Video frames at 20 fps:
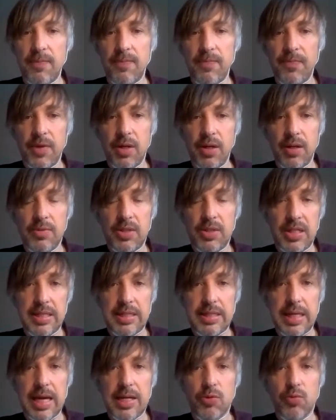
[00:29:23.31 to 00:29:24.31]

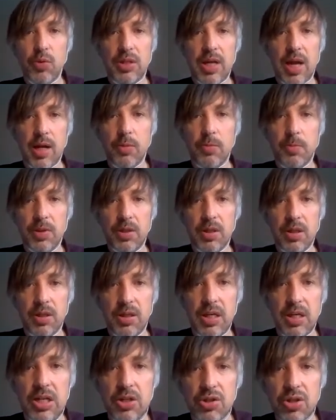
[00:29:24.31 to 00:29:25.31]
CCS would help the
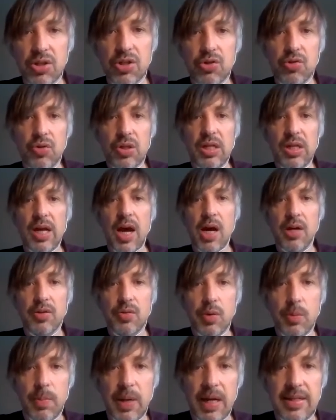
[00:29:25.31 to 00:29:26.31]
industry, hard
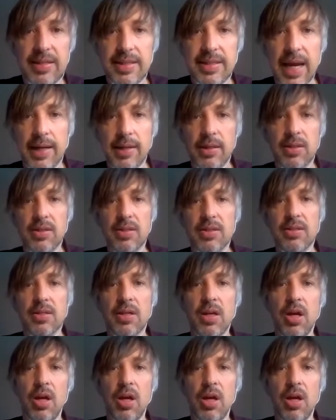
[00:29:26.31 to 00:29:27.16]
to abate sectors.